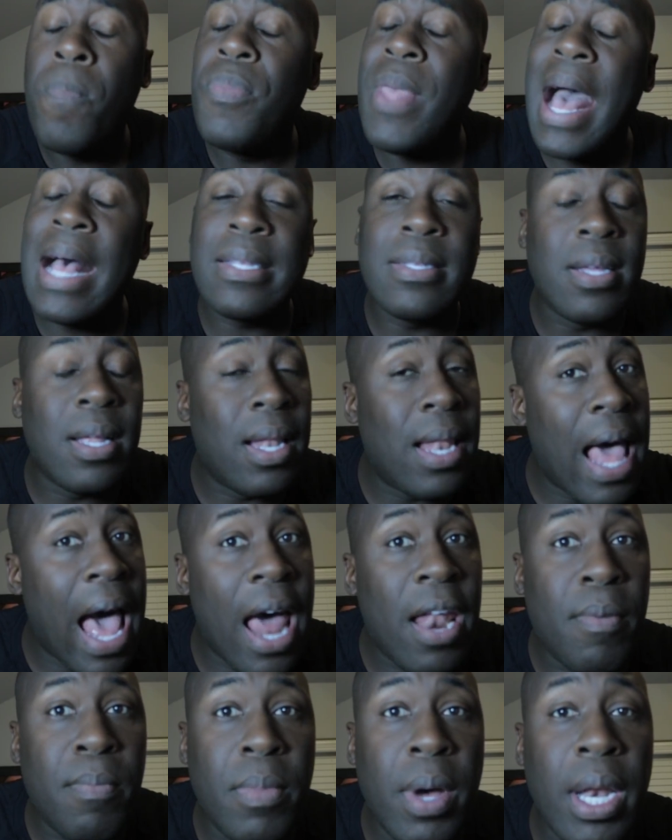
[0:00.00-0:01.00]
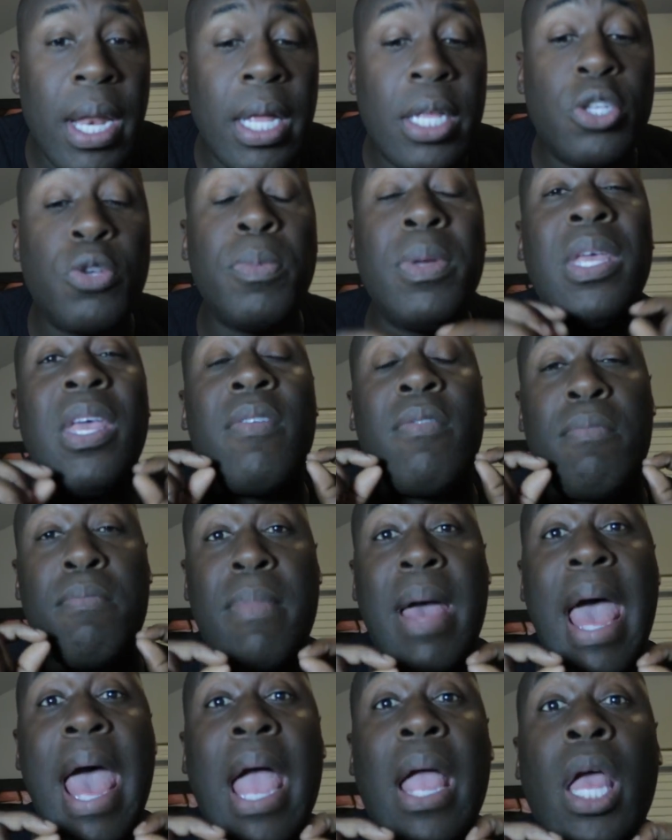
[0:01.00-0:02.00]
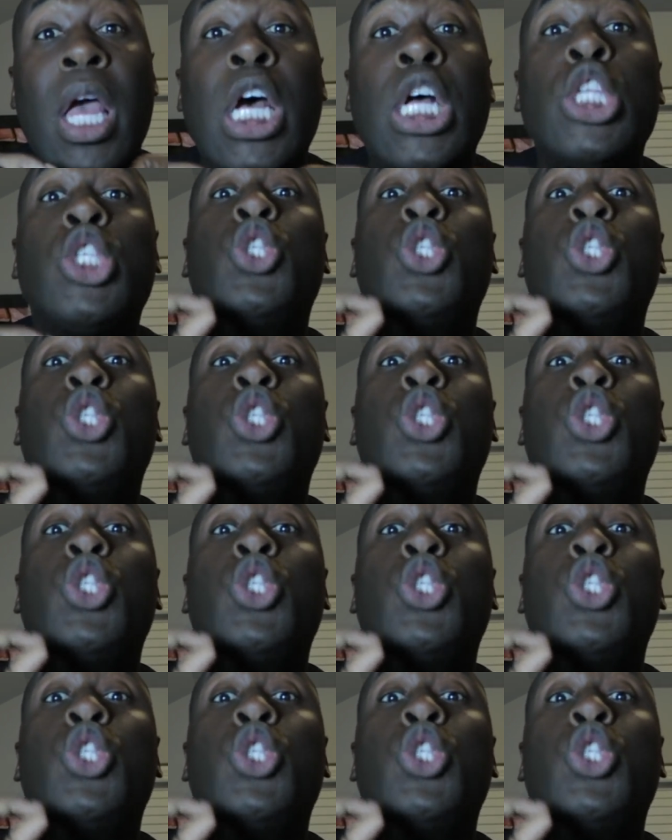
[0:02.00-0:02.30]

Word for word: that's a lot of money to be given back